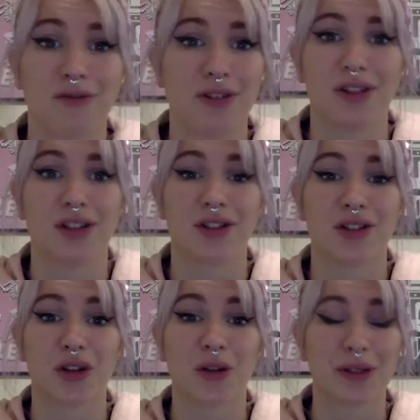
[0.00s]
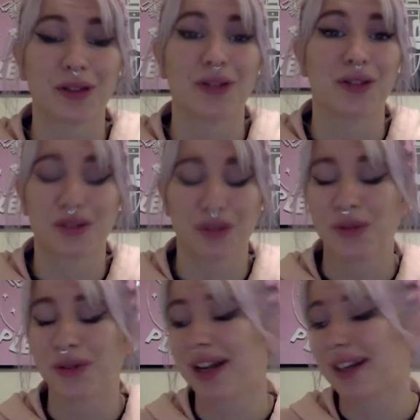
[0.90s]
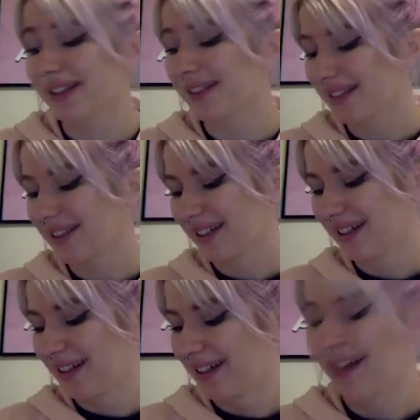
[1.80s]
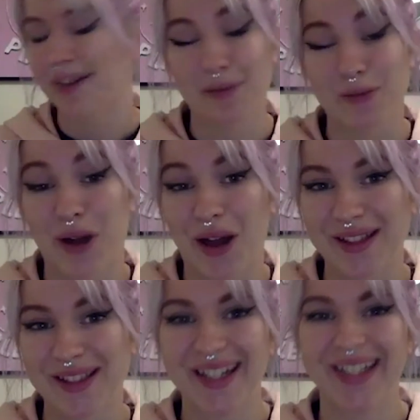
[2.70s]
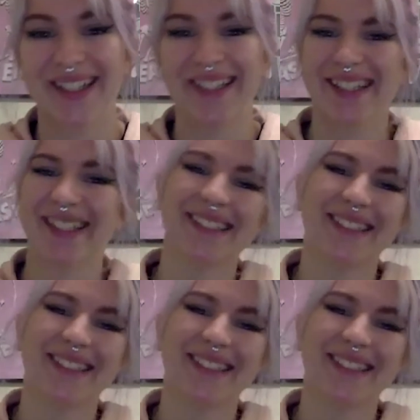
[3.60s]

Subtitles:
really good job. It looks so nice. I'm impressed.